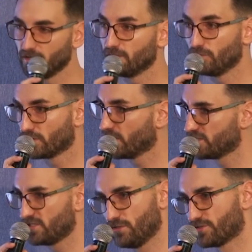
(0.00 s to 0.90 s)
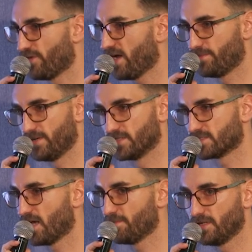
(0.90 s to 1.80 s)
You can still use Firebase.
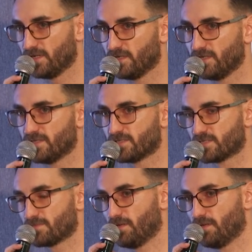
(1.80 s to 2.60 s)
I mean, it's